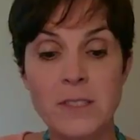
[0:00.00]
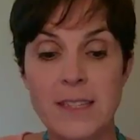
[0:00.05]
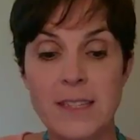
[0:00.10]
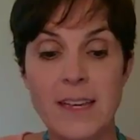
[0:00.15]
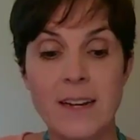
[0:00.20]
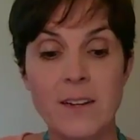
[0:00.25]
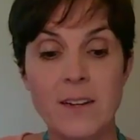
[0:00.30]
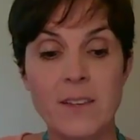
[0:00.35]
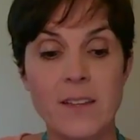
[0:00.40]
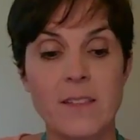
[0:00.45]

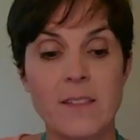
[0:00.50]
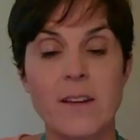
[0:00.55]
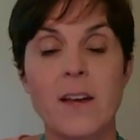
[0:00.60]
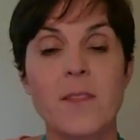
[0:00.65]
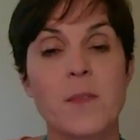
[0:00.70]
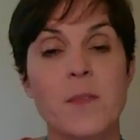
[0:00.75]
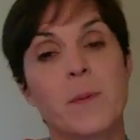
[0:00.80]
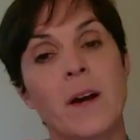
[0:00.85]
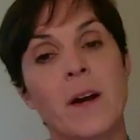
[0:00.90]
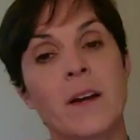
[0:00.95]
there that
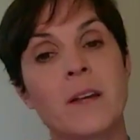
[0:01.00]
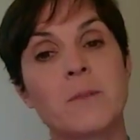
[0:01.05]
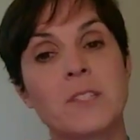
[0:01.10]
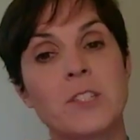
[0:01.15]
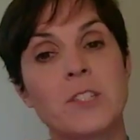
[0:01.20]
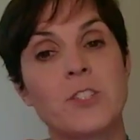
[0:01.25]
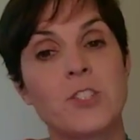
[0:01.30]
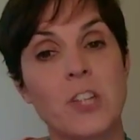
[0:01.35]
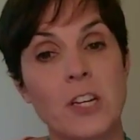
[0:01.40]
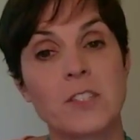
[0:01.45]
thought the party
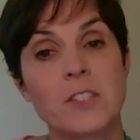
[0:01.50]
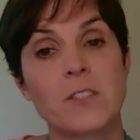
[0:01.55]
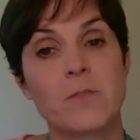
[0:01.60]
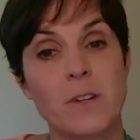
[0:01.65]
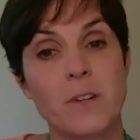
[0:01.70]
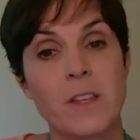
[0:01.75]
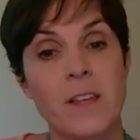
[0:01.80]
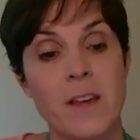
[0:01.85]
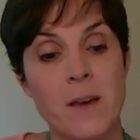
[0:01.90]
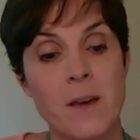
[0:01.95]
was just
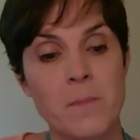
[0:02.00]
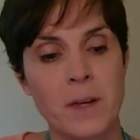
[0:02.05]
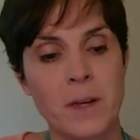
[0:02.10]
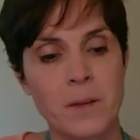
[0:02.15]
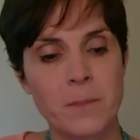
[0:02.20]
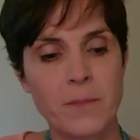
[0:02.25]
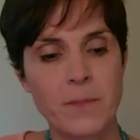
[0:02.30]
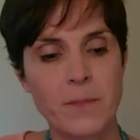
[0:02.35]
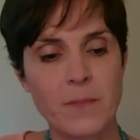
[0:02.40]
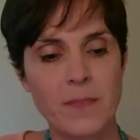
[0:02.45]
for them?
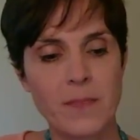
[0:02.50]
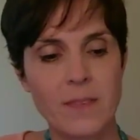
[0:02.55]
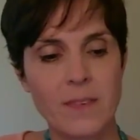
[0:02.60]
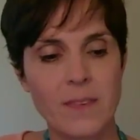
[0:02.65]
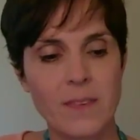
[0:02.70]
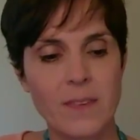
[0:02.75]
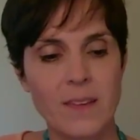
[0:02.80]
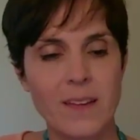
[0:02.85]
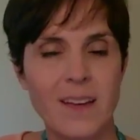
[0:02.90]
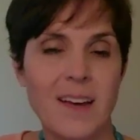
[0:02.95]

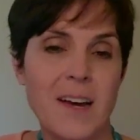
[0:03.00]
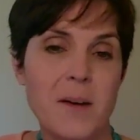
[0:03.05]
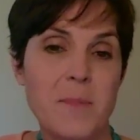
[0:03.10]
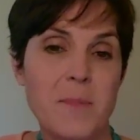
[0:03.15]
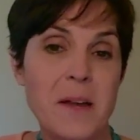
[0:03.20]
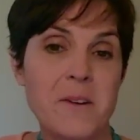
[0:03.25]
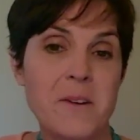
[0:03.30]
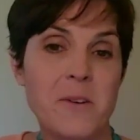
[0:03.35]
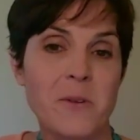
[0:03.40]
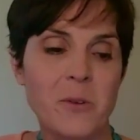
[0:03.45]
How
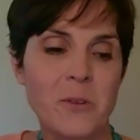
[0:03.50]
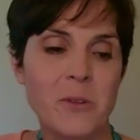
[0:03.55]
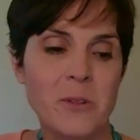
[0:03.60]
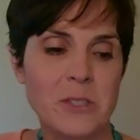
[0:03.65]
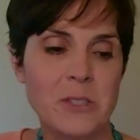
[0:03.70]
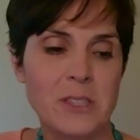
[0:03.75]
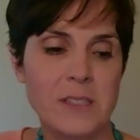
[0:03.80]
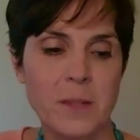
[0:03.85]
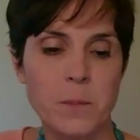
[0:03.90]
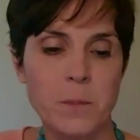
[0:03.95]
about an
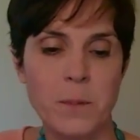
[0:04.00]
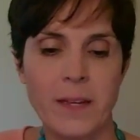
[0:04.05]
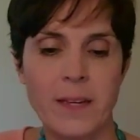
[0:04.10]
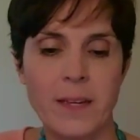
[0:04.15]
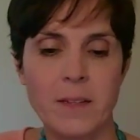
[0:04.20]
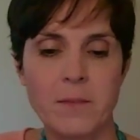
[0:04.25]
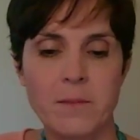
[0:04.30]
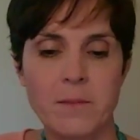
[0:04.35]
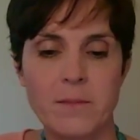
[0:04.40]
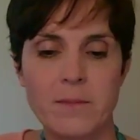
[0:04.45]
older
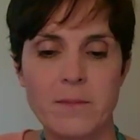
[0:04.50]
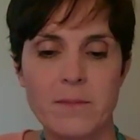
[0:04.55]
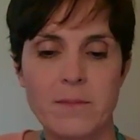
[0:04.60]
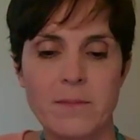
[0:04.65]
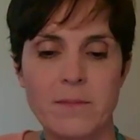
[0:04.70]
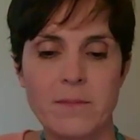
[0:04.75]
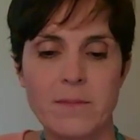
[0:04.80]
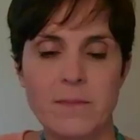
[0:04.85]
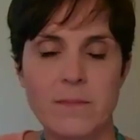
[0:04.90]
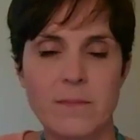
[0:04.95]
sibling?
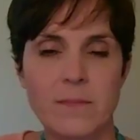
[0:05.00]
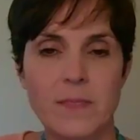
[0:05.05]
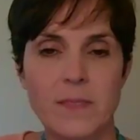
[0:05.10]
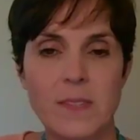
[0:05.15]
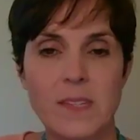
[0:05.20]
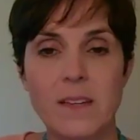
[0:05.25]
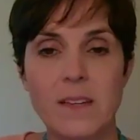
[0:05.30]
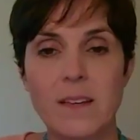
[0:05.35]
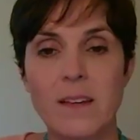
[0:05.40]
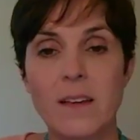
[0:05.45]

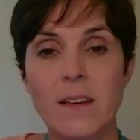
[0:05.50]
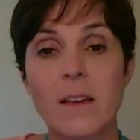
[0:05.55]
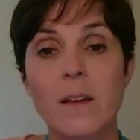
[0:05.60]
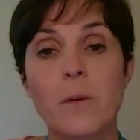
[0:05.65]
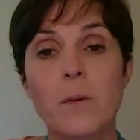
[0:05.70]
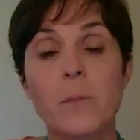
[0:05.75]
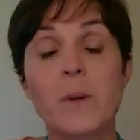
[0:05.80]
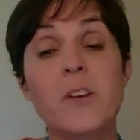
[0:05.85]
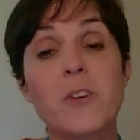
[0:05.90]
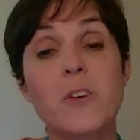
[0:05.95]

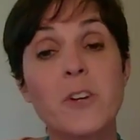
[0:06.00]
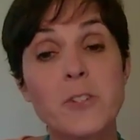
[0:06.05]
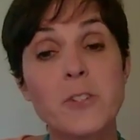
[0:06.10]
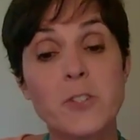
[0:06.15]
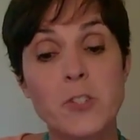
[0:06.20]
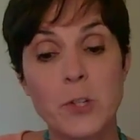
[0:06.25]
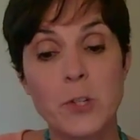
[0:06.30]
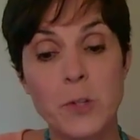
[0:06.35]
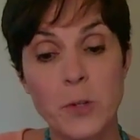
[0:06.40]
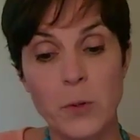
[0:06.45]
When you're
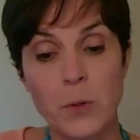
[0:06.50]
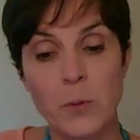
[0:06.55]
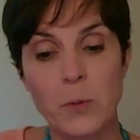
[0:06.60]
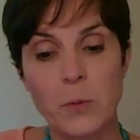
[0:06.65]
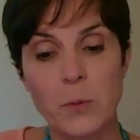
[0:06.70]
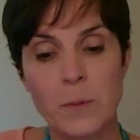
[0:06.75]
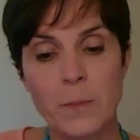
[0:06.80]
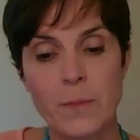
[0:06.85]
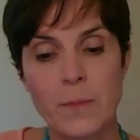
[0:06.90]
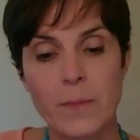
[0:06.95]

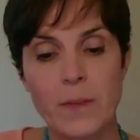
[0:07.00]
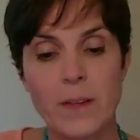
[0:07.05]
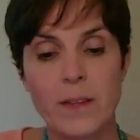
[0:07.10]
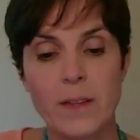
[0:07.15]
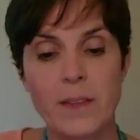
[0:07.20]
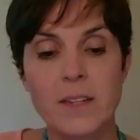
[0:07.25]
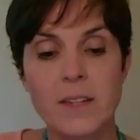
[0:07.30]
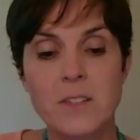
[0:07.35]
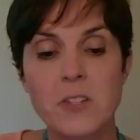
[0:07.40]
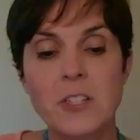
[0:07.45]
two,
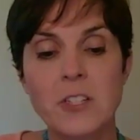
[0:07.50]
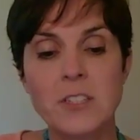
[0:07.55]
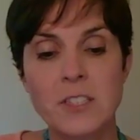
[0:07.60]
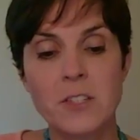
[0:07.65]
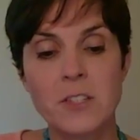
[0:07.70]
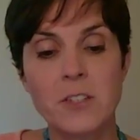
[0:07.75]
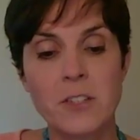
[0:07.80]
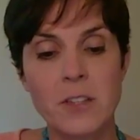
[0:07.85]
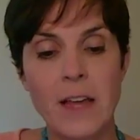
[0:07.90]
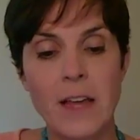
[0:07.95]
the adults
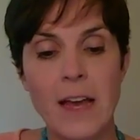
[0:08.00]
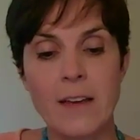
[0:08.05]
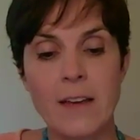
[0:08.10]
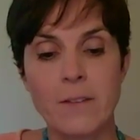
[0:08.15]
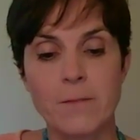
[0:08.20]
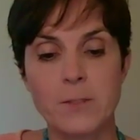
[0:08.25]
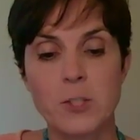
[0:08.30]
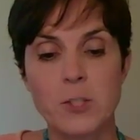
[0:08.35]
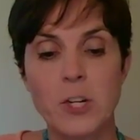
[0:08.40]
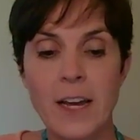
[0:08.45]
in your
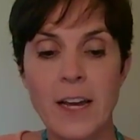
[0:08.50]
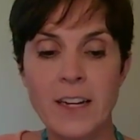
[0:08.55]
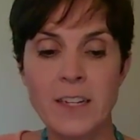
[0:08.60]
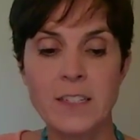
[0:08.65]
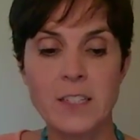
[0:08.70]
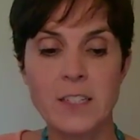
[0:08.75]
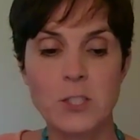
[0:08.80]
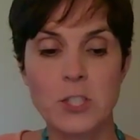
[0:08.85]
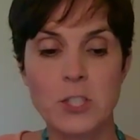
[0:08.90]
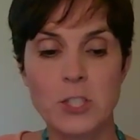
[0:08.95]
life try
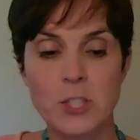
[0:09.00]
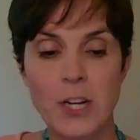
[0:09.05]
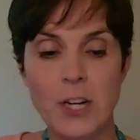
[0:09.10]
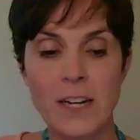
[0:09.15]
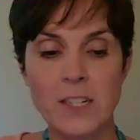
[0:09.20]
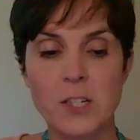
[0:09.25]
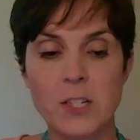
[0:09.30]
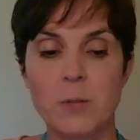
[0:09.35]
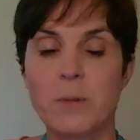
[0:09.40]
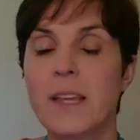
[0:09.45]
to
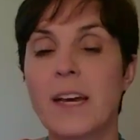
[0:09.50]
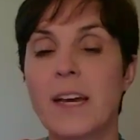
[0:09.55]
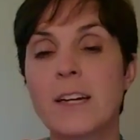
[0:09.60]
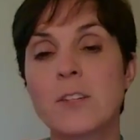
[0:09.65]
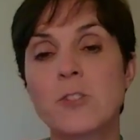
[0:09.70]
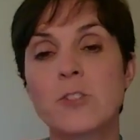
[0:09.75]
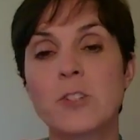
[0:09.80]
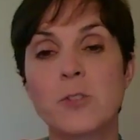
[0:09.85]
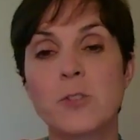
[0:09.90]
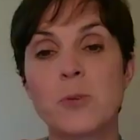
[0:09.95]
distract you with
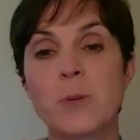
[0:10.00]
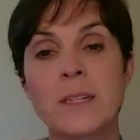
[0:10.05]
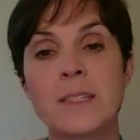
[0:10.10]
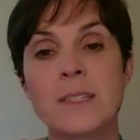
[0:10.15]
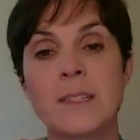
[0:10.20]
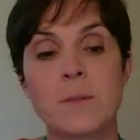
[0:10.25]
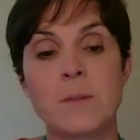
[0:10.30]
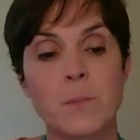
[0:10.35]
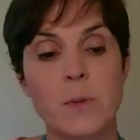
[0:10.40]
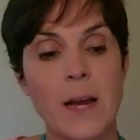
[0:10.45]
extra
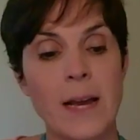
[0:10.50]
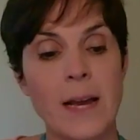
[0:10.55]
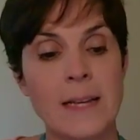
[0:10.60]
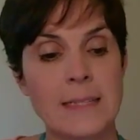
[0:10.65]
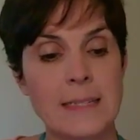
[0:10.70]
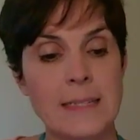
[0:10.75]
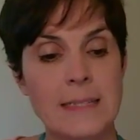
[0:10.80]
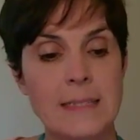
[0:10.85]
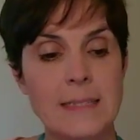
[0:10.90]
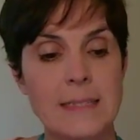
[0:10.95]
toys and
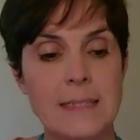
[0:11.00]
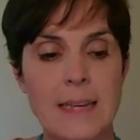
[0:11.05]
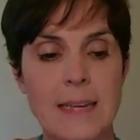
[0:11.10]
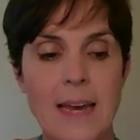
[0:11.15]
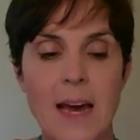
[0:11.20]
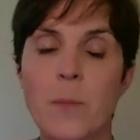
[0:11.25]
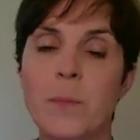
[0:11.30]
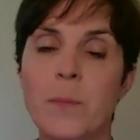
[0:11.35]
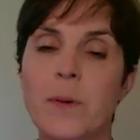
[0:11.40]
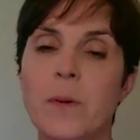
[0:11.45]
prizes to
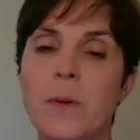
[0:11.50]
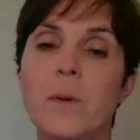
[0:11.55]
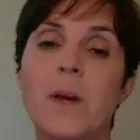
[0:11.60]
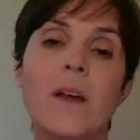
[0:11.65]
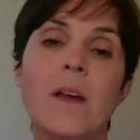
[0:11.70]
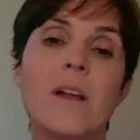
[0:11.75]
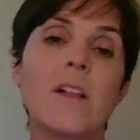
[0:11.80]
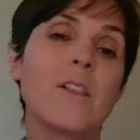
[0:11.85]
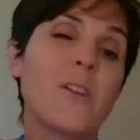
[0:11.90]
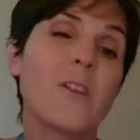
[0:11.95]
help you
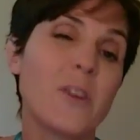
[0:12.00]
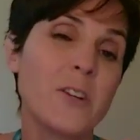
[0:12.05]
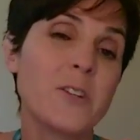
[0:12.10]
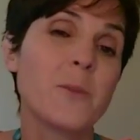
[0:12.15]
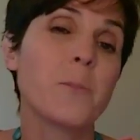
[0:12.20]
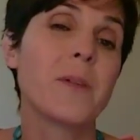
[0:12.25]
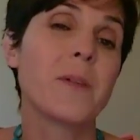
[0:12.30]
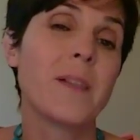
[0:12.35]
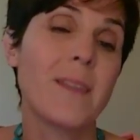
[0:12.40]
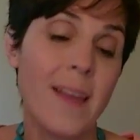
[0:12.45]
learn
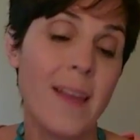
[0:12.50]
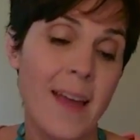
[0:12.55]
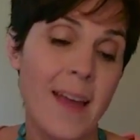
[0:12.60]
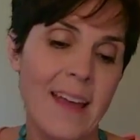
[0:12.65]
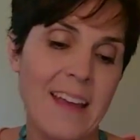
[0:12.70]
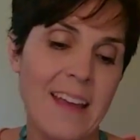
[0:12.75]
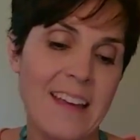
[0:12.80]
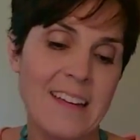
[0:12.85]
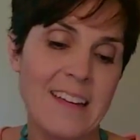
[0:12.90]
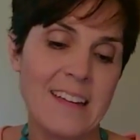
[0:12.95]
to
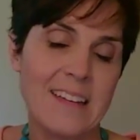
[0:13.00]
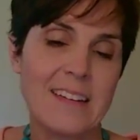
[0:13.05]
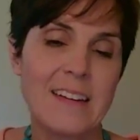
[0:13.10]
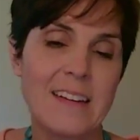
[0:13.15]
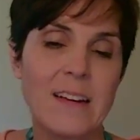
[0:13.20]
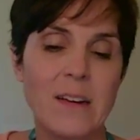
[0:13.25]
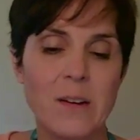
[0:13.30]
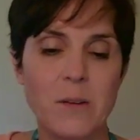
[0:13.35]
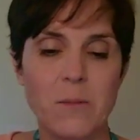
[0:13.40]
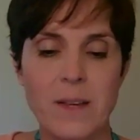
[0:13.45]
play
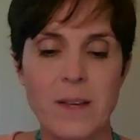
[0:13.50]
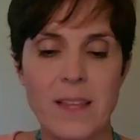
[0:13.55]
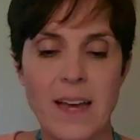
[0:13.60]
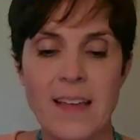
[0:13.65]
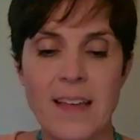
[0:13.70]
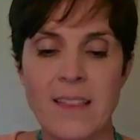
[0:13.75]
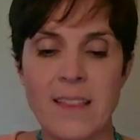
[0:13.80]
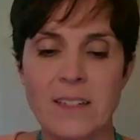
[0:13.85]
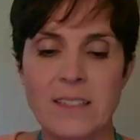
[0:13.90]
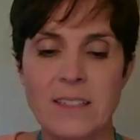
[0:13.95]
with
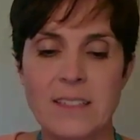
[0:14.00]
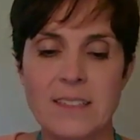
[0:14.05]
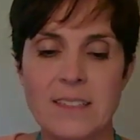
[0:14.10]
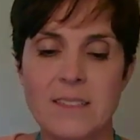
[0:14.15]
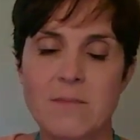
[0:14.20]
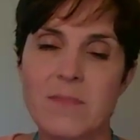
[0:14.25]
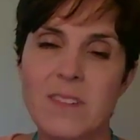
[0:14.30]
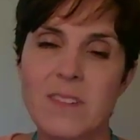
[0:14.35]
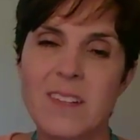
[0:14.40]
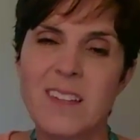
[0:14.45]
others,
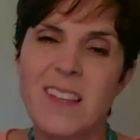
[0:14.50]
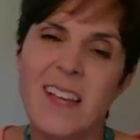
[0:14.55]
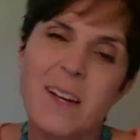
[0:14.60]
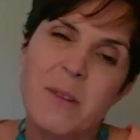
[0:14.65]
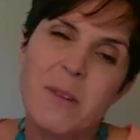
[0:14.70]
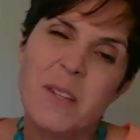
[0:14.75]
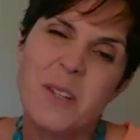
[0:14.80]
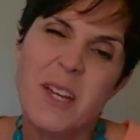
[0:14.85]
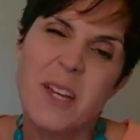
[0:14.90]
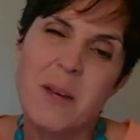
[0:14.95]
like
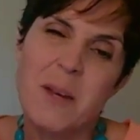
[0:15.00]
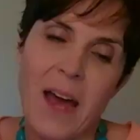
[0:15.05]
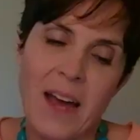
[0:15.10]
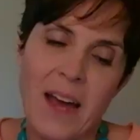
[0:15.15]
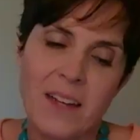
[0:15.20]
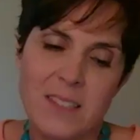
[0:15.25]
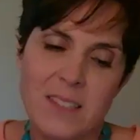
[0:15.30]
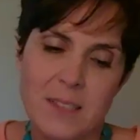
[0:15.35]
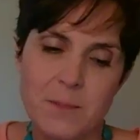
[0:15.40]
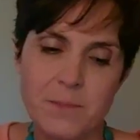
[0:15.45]
with goodie bags.